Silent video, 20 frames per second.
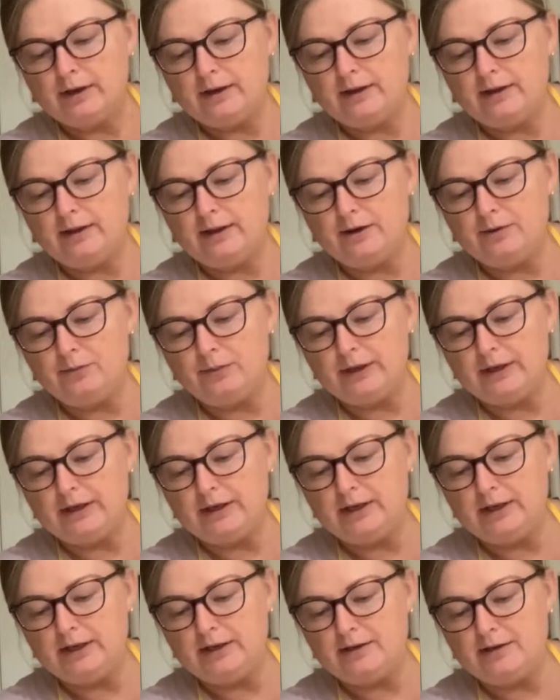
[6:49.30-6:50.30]
And then we
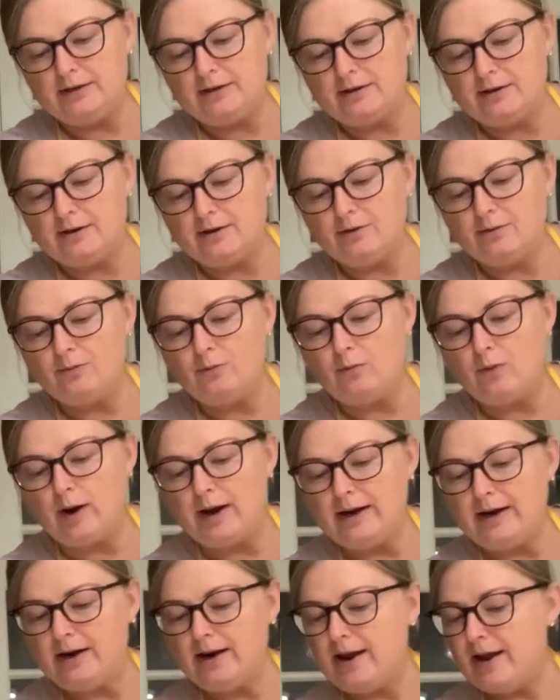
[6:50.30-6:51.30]
need
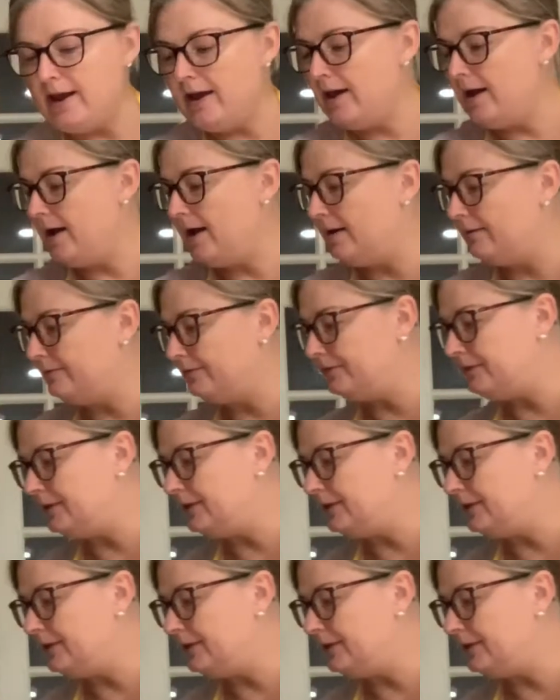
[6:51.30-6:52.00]
1.5